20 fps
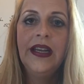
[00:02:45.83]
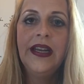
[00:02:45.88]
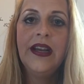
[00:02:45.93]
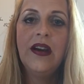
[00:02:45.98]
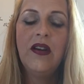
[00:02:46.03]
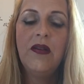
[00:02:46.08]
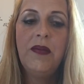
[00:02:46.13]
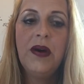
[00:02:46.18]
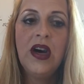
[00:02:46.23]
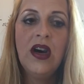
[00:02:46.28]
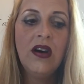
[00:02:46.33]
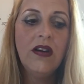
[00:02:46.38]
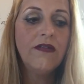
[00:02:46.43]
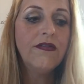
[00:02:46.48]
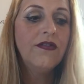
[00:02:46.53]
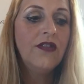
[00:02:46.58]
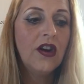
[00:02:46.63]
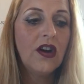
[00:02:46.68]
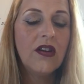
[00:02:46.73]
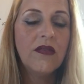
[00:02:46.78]
Now,
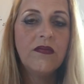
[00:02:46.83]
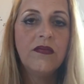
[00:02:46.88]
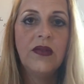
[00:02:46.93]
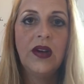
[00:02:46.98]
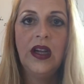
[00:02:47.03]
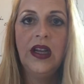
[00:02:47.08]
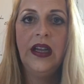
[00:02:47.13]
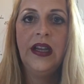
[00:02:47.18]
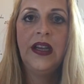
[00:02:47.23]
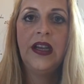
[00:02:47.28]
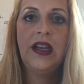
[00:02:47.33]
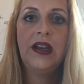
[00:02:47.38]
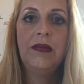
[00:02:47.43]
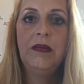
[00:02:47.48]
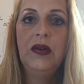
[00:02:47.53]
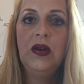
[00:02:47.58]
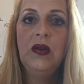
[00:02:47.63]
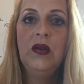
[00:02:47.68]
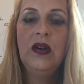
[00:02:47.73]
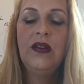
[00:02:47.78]
apart from
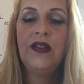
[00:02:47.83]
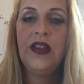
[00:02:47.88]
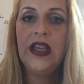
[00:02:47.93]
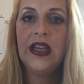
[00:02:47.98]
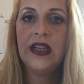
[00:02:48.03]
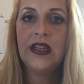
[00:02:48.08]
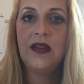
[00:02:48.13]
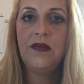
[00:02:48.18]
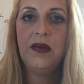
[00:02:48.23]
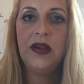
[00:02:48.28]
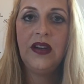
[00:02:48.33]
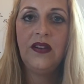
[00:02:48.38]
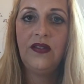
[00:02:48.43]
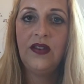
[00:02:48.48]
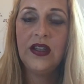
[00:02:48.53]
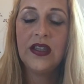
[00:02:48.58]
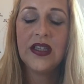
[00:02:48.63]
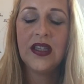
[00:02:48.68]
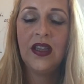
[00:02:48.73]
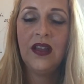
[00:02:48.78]
all of the added
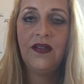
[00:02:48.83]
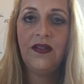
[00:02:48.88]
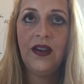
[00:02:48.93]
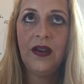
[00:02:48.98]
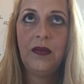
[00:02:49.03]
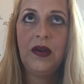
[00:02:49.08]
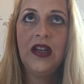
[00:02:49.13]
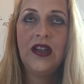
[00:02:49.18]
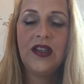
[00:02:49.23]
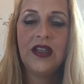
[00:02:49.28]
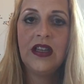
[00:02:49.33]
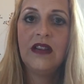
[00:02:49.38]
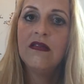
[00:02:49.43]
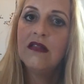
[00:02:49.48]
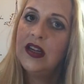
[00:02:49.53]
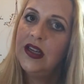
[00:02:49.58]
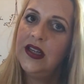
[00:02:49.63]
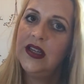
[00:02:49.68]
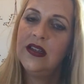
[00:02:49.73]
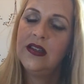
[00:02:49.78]
benefits and the fabulous
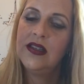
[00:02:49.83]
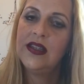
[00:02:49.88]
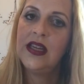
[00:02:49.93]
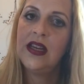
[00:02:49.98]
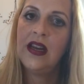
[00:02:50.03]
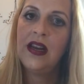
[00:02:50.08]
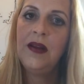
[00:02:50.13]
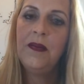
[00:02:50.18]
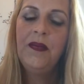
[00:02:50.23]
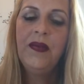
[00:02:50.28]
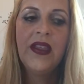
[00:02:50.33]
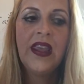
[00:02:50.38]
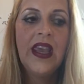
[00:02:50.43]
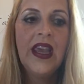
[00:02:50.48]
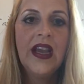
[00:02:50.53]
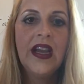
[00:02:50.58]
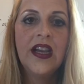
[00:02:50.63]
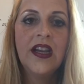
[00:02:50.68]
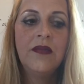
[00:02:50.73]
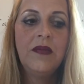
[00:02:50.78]
ingredients in it,
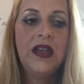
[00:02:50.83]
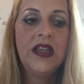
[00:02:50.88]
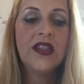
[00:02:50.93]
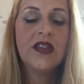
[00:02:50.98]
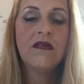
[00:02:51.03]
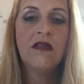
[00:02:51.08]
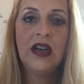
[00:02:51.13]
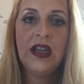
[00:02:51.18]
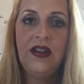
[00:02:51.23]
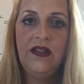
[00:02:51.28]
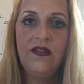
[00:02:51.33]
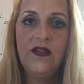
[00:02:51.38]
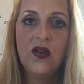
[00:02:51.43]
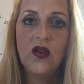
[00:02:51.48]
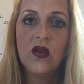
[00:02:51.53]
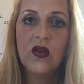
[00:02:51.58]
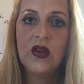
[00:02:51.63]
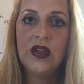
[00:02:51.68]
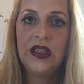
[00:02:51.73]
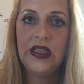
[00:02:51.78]
it's great
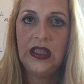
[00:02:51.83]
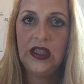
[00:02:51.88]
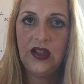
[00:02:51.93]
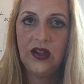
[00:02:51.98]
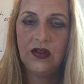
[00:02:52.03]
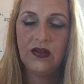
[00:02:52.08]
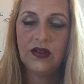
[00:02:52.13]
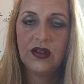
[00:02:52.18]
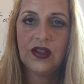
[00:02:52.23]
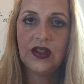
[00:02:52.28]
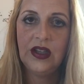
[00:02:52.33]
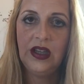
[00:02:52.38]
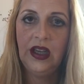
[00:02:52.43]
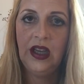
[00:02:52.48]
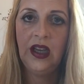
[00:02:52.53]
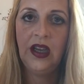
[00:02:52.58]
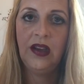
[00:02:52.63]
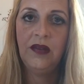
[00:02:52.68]
for detox